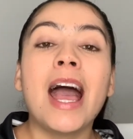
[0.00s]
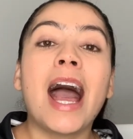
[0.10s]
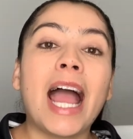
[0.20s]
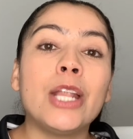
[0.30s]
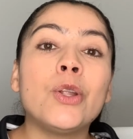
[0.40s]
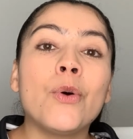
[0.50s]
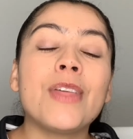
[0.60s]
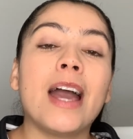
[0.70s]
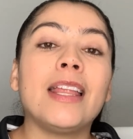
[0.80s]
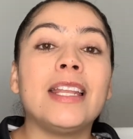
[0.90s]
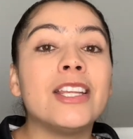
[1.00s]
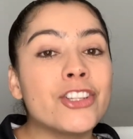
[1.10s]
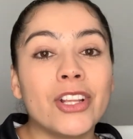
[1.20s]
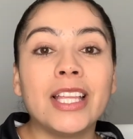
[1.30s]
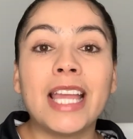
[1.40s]
I know that
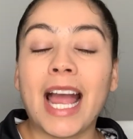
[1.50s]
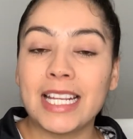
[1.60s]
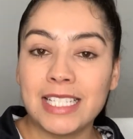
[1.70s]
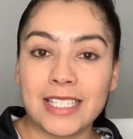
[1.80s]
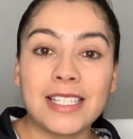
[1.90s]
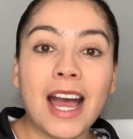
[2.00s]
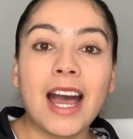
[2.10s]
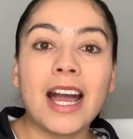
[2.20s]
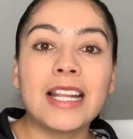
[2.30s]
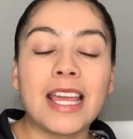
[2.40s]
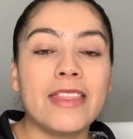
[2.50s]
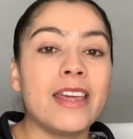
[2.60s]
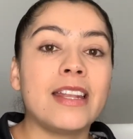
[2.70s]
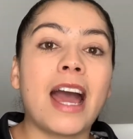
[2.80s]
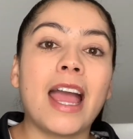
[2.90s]
initially I did not, and
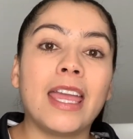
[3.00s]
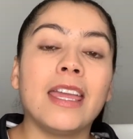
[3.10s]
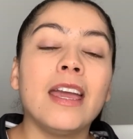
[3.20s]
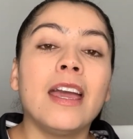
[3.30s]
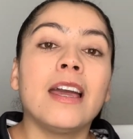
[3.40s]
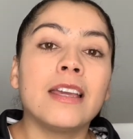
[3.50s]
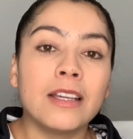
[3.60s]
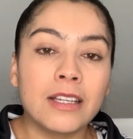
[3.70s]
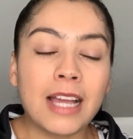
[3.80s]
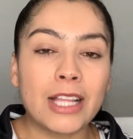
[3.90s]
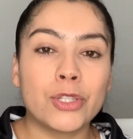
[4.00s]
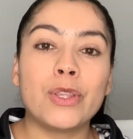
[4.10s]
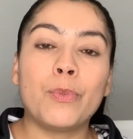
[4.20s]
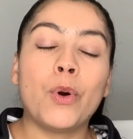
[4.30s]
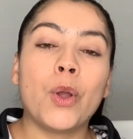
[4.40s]
then I got to
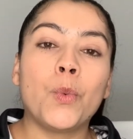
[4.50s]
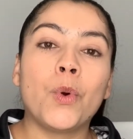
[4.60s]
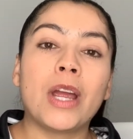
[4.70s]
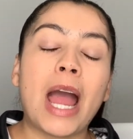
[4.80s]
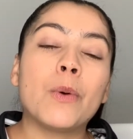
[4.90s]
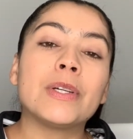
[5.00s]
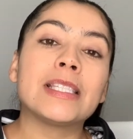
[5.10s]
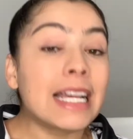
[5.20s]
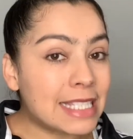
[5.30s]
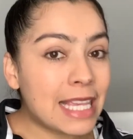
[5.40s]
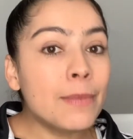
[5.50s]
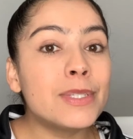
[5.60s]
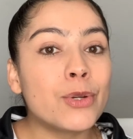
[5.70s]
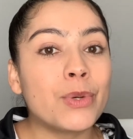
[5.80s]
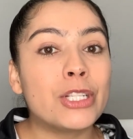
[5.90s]
the point where I was
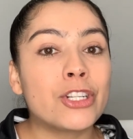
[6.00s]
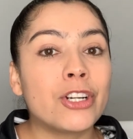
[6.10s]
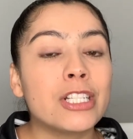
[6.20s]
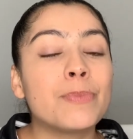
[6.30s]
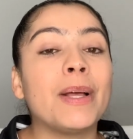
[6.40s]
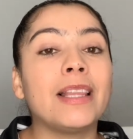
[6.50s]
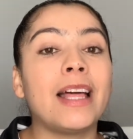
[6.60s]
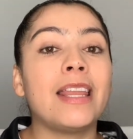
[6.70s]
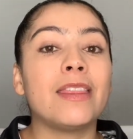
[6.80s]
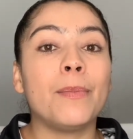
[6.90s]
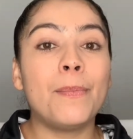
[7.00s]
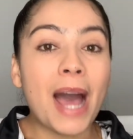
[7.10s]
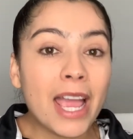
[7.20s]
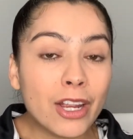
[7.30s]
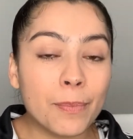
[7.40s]
accepting returns but letting the
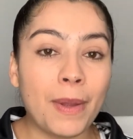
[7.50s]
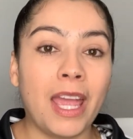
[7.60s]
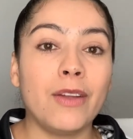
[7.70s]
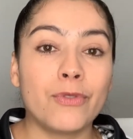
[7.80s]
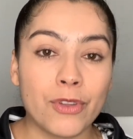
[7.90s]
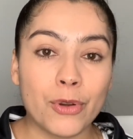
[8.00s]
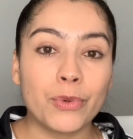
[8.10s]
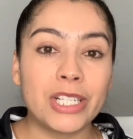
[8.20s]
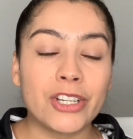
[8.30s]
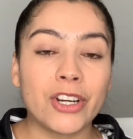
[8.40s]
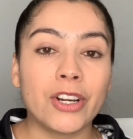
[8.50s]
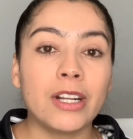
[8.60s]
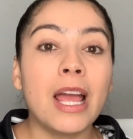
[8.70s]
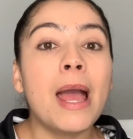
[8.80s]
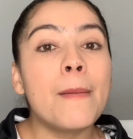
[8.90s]
buyer pay for the return.
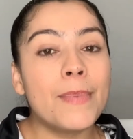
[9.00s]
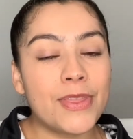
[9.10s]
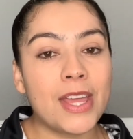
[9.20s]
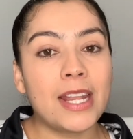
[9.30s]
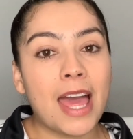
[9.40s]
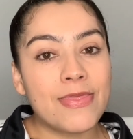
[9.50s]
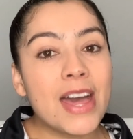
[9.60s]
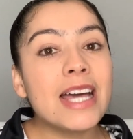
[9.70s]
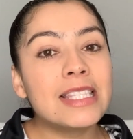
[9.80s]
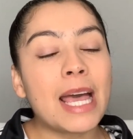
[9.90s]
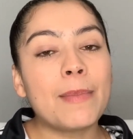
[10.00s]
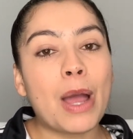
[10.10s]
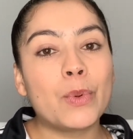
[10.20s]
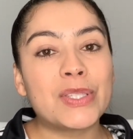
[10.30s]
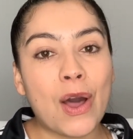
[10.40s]
But then at that time I
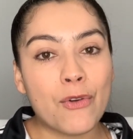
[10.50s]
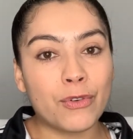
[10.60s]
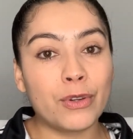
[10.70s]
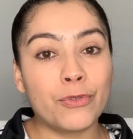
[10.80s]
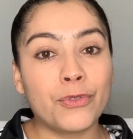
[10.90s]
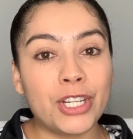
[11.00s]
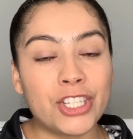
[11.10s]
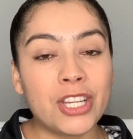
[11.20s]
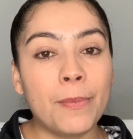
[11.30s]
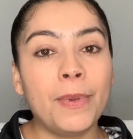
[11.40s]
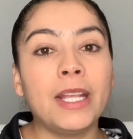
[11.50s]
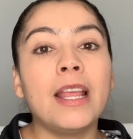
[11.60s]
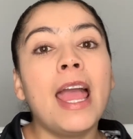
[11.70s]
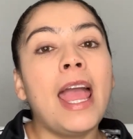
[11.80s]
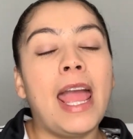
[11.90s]
was offering free shipping,
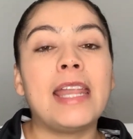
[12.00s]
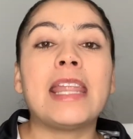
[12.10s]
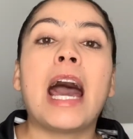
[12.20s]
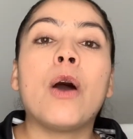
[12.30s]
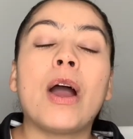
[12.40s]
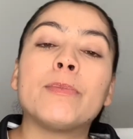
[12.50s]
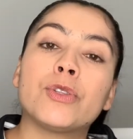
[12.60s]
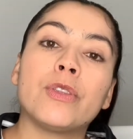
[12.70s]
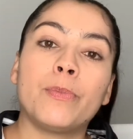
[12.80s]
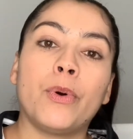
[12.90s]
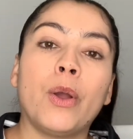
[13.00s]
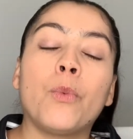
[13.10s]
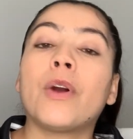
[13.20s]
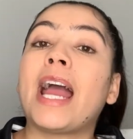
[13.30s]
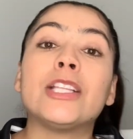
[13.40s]
and now I'm to the point
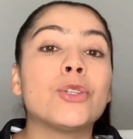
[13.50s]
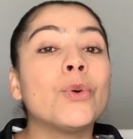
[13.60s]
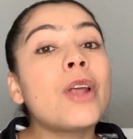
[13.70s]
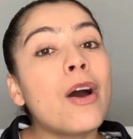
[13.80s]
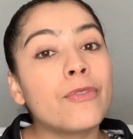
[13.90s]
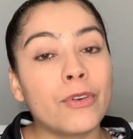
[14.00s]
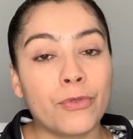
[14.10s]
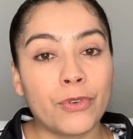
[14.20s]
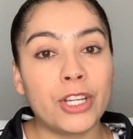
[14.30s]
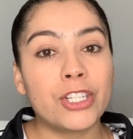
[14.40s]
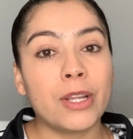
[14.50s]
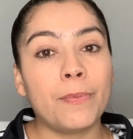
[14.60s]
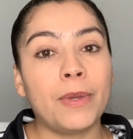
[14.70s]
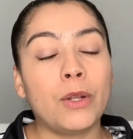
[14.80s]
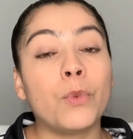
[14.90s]
where I don't offer free
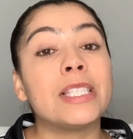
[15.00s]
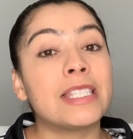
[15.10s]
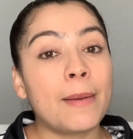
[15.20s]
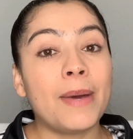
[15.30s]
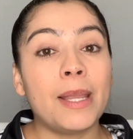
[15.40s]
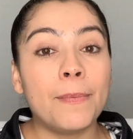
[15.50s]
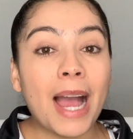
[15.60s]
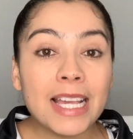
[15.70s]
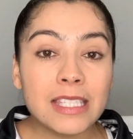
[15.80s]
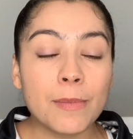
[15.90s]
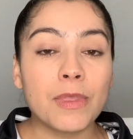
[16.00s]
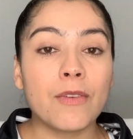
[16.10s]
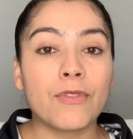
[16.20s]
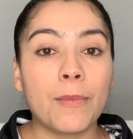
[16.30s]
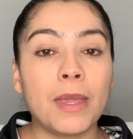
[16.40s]
shipping when somebody buys something
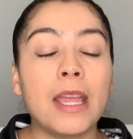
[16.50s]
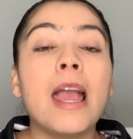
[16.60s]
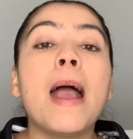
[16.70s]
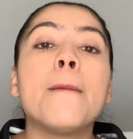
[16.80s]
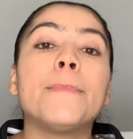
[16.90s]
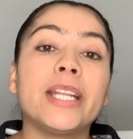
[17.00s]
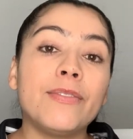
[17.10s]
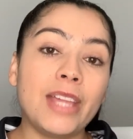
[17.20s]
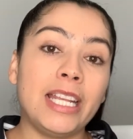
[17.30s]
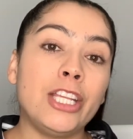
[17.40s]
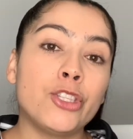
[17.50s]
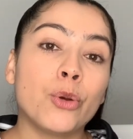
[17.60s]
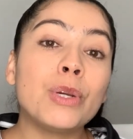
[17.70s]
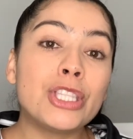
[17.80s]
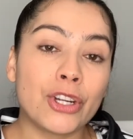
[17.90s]
from me, but if they need to
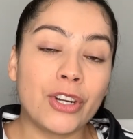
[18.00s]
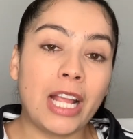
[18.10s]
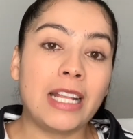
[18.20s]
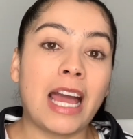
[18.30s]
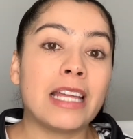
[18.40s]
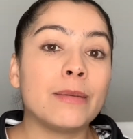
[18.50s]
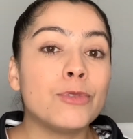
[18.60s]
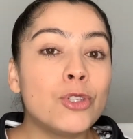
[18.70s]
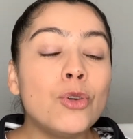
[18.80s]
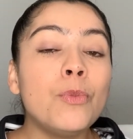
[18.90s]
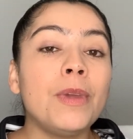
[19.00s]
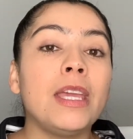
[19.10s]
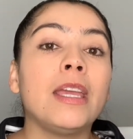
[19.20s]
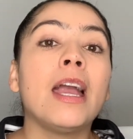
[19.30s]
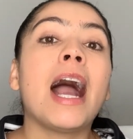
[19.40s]
return an item to
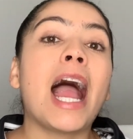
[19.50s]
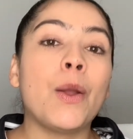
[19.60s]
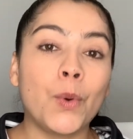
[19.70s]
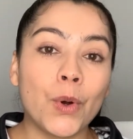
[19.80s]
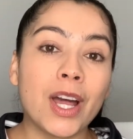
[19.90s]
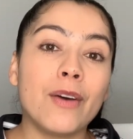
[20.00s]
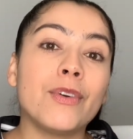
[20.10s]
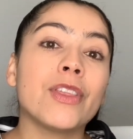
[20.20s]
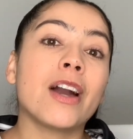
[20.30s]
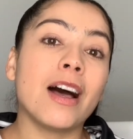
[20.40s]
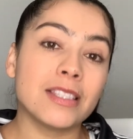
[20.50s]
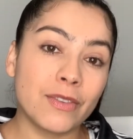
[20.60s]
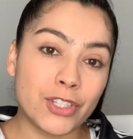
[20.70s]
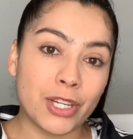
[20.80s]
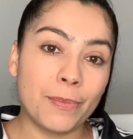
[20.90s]
me, I will cover the cost of
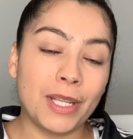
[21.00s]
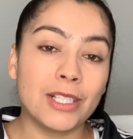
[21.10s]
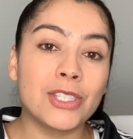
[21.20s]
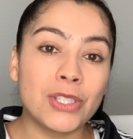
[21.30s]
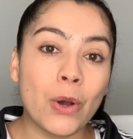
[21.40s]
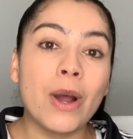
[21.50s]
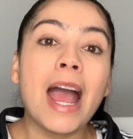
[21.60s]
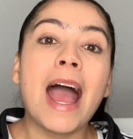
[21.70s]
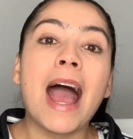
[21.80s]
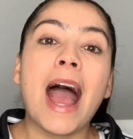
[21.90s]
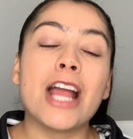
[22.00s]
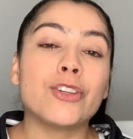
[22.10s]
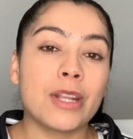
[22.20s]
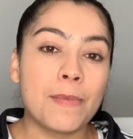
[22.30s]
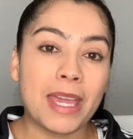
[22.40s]
shipping. So I try
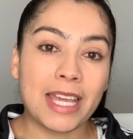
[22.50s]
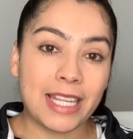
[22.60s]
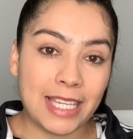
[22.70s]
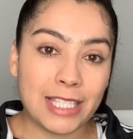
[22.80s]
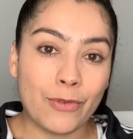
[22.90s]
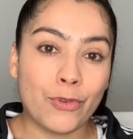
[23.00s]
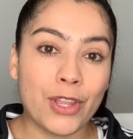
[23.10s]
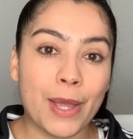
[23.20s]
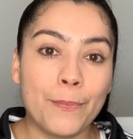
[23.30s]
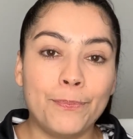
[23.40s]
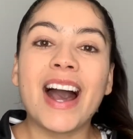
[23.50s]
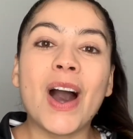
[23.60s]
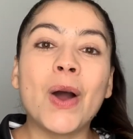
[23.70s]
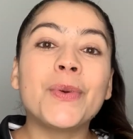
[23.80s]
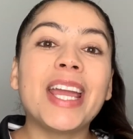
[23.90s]
to make it easy for them.
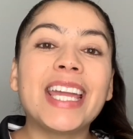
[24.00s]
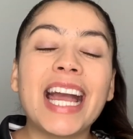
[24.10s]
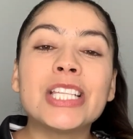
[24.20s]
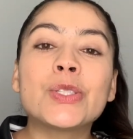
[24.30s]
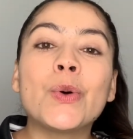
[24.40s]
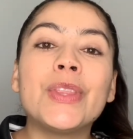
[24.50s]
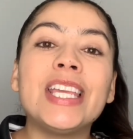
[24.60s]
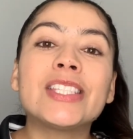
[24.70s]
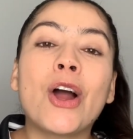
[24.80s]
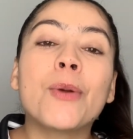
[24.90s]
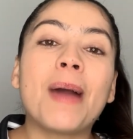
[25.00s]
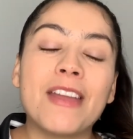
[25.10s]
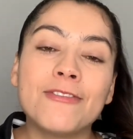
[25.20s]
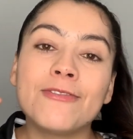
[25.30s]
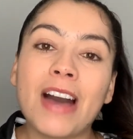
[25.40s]
All right guys, so these are my
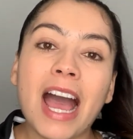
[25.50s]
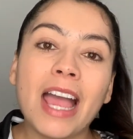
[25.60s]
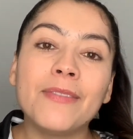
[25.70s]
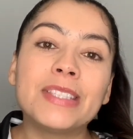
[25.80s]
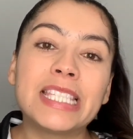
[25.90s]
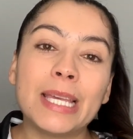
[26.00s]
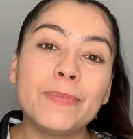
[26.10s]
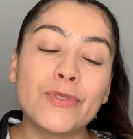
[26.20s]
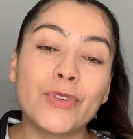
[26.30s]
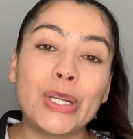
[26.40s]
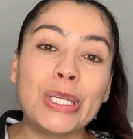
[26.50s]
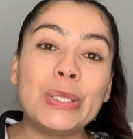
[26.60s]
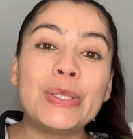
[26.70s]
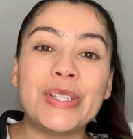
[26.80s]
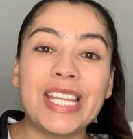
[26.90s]
5 tips for you
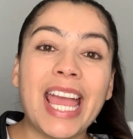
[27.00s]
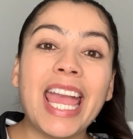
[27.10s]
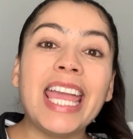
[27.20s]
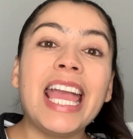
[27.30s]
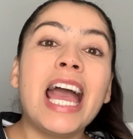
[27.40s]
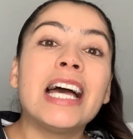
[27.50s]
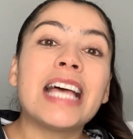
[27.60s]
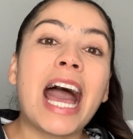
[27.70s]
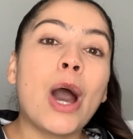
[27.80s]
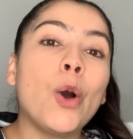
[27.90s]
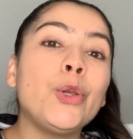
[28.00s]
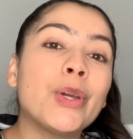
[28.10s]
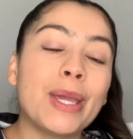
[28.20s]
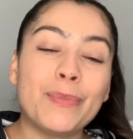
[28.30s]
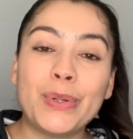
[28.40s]
today, how you
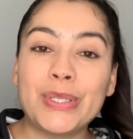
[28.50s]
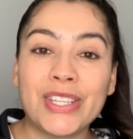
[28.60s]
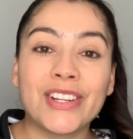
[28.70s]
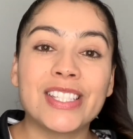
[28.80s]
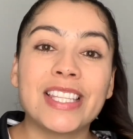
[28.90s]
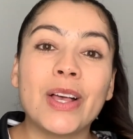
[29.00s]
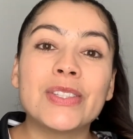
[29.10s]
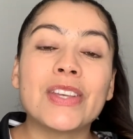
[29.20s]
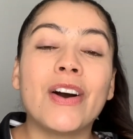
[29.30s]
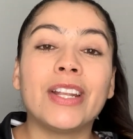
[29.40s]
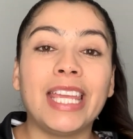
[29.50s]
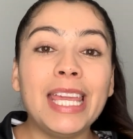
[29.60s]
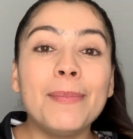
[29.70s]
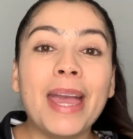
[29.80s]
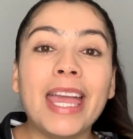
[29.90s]
can boost your sales on
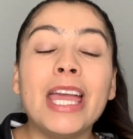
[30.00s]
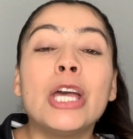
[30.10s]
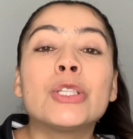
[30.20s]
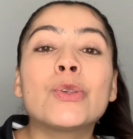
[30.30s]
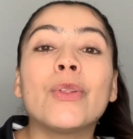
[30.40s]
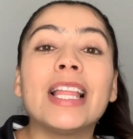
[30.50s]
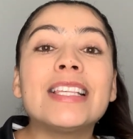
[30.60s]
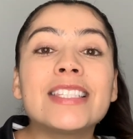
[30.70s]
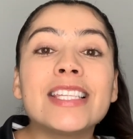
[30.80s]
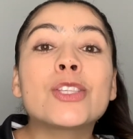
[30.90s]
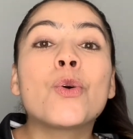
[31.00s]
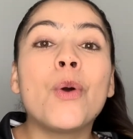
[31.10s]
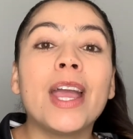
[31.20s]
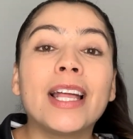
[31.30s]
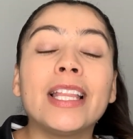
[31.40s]
eBay. So let's just
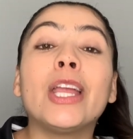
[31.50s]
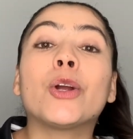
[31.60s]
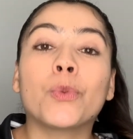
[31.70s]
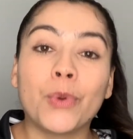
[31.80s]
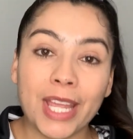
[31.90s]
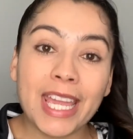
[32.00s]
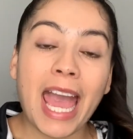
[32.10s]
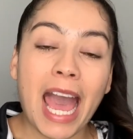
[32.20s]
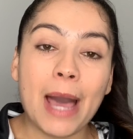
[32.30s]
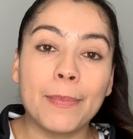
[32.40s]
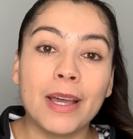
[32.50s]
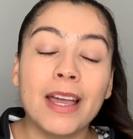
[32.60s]
quickly recap.